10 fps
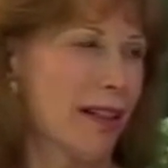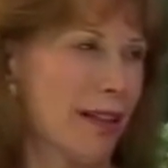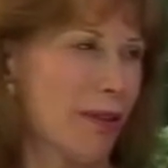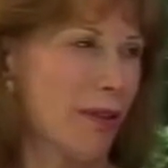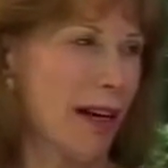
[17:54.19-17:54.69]
and
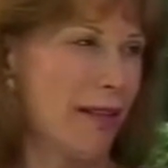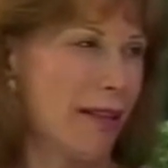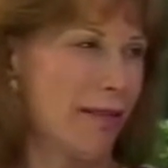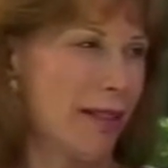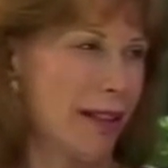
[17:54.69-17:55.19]
if you have
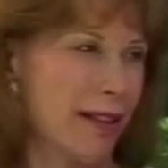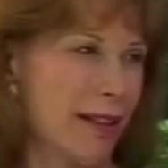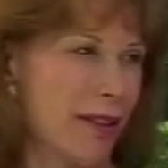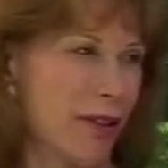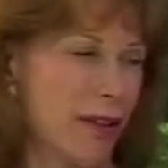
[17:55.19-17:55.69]
some
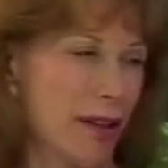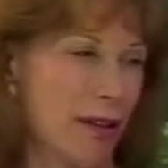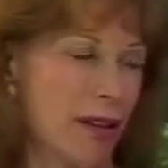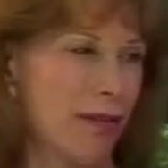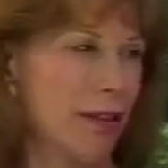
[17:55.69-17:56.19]
success, you get a
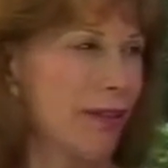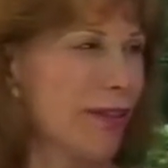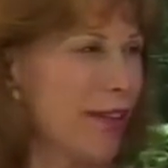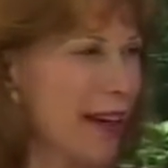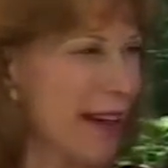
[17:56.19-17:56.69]
level of
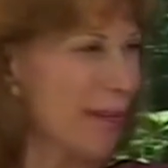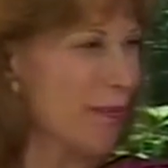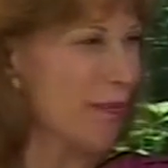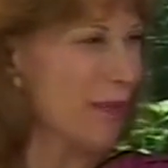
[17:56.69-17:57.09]
fame.